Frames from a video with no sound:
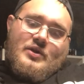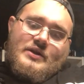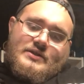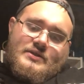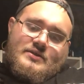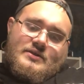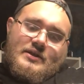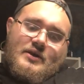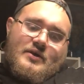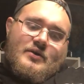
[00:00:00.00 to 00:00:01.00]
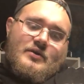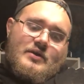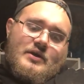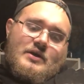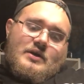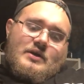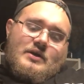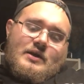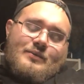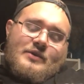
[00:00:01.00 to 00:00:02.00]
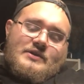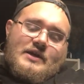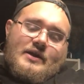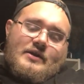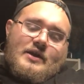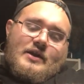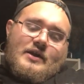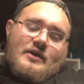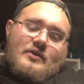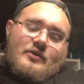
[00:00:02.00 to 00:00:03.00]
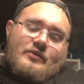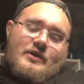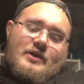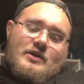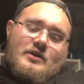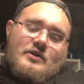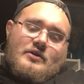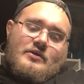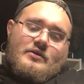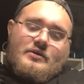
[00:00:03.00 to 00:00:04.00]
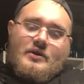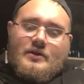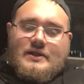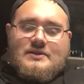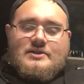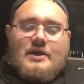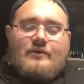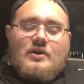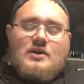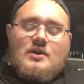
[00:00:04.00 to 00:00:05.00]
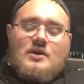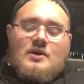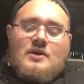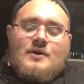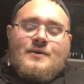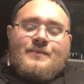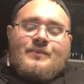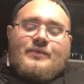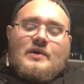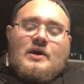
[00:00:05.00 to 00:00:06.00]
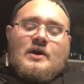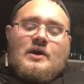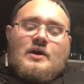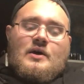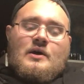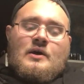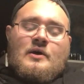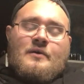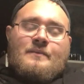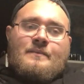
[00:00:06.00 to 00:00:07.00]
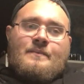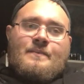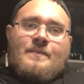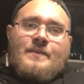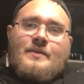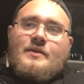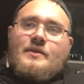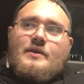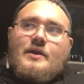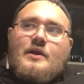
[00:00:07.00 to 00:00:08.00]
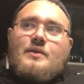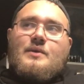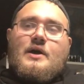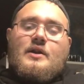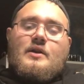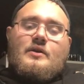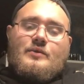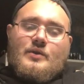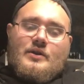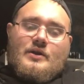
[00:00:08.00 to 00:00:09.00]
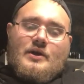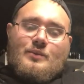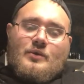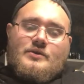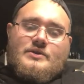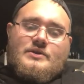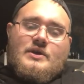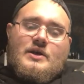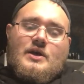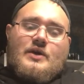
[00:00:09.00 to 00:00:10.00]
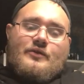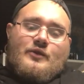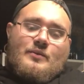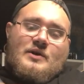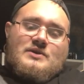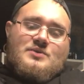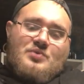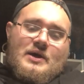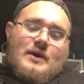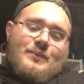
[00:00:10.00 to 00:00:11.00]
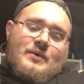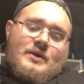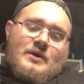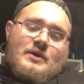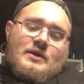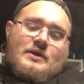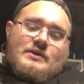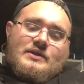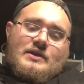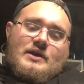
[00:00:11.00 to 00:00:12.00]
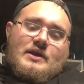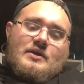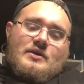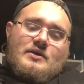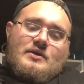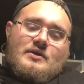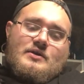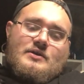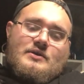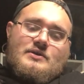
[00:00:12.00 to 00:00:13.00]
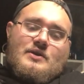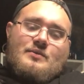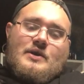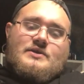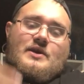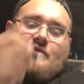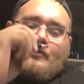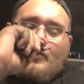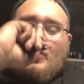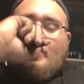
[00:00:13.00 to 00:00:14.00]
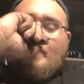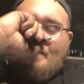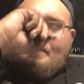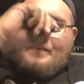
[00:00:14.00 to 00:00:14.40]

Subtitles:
piece, so I'm gonna tack that on over here. Call that 7. I had to buy another one of the couplers at $4 a pop today, so that makes that 4.